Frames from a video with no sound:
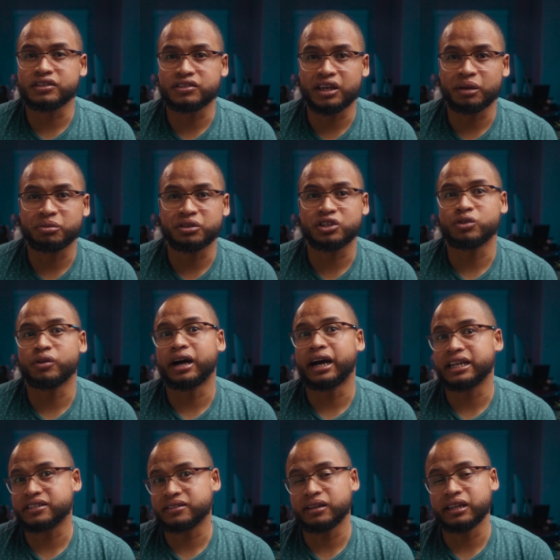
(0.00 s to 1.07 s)
step is to
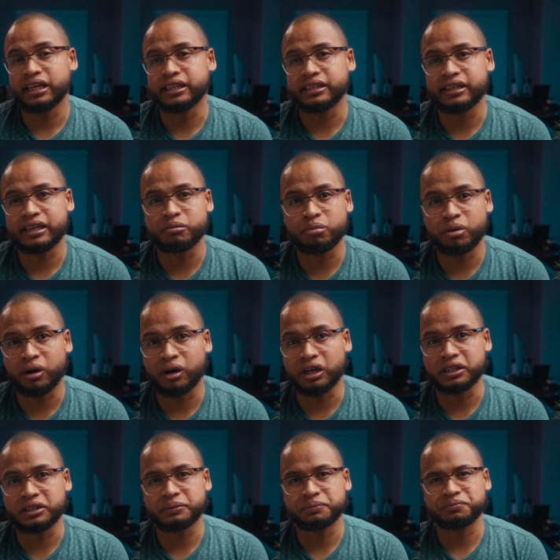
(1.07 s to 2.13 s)
isolate that
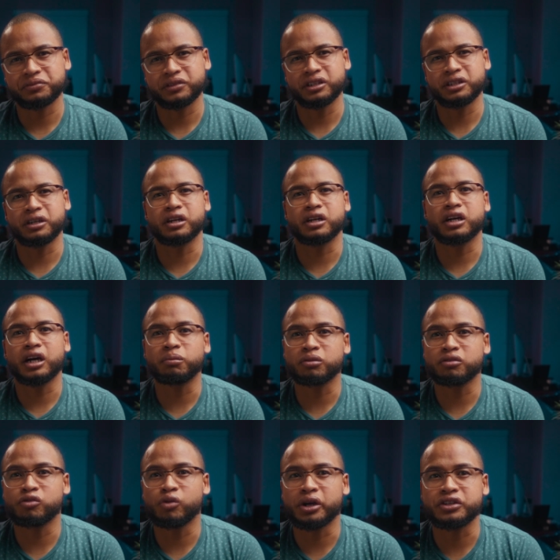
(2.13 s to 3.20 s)
part. There are a couple
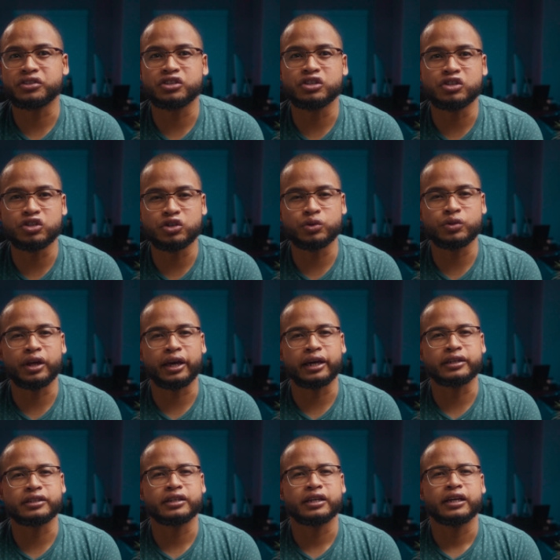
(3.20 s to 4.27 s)
of ways to do
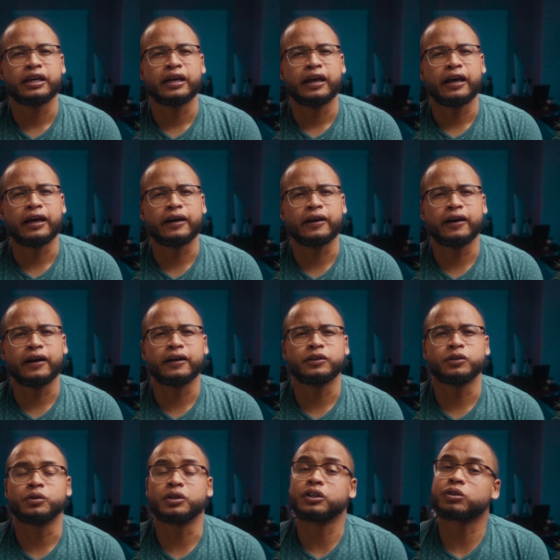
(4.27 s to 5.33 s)
that.
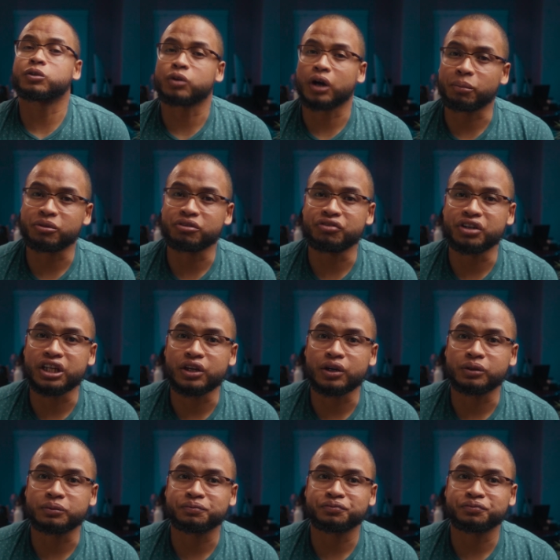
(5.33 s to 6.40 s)
You can crop the video.